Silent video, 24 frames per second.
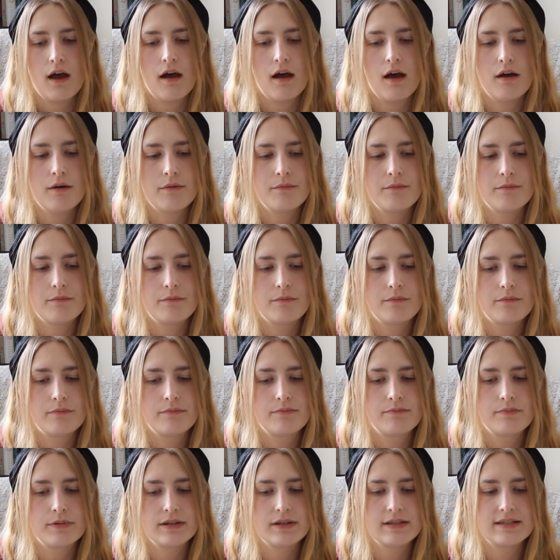
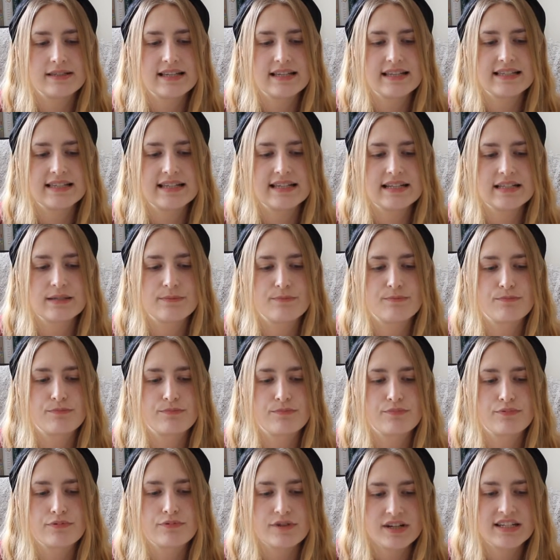but since it's
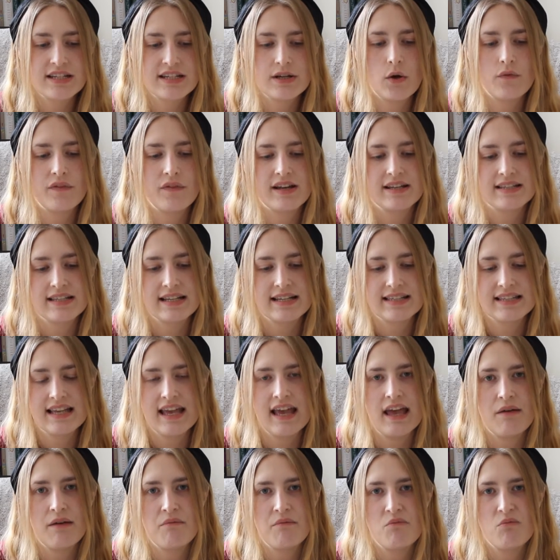pretty obvious it's
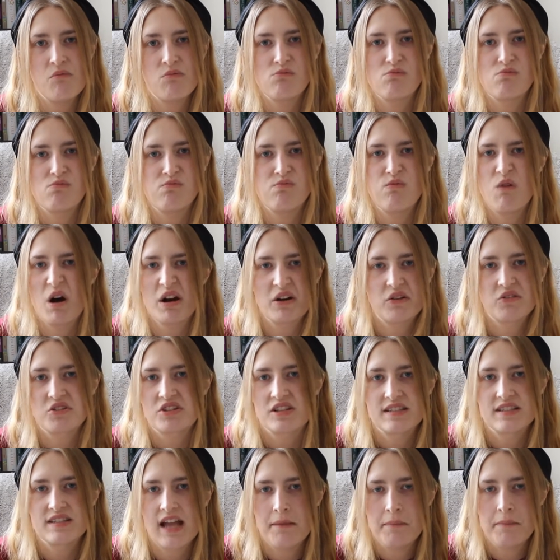him, why not
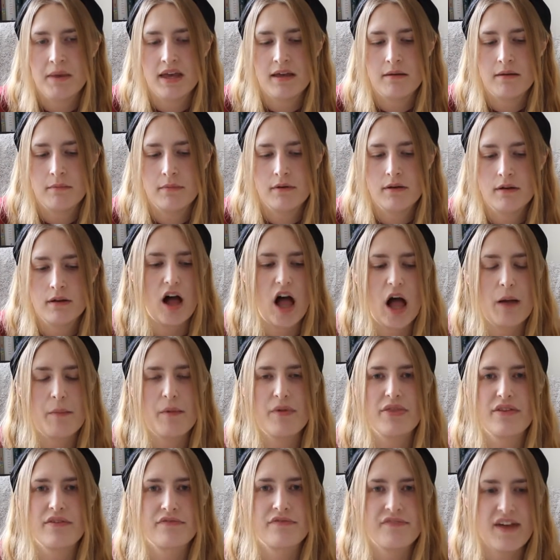just name him? I'm
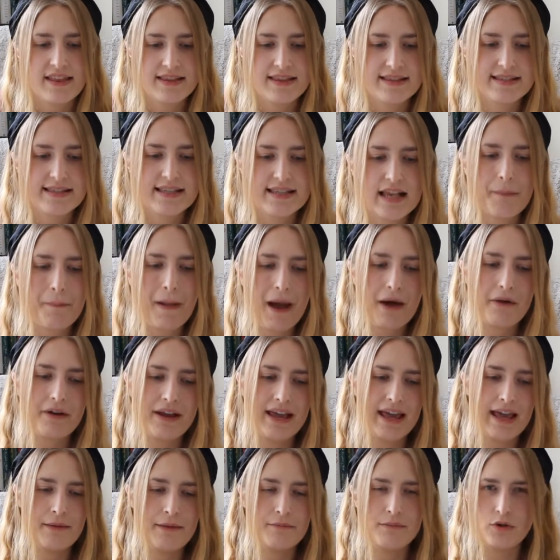on the fence about
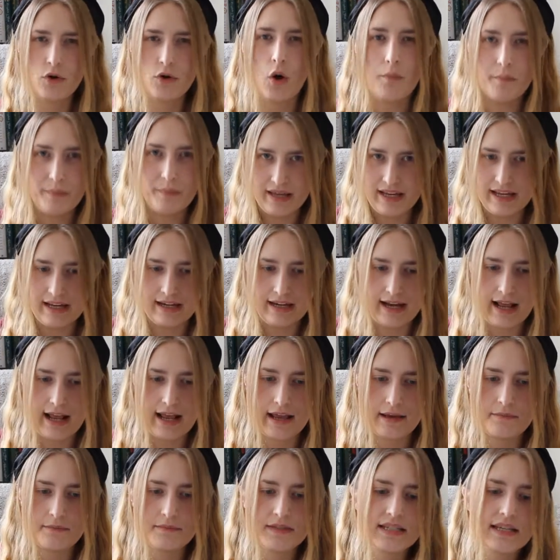him not being
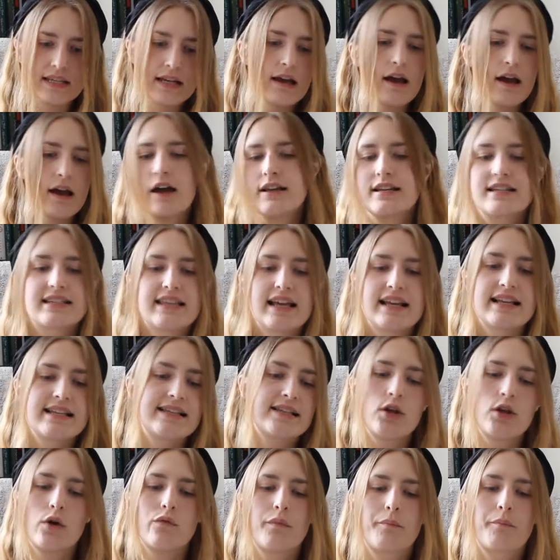named. I understand
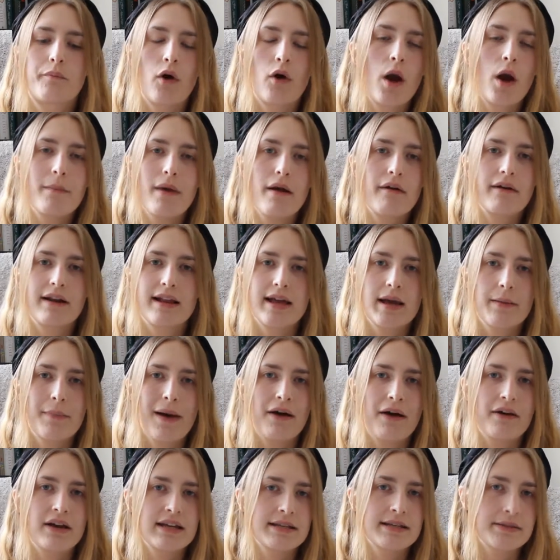it's a novel primarily
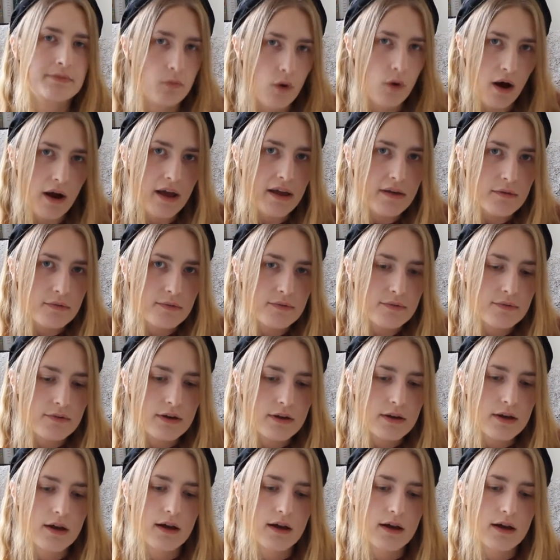about his wife,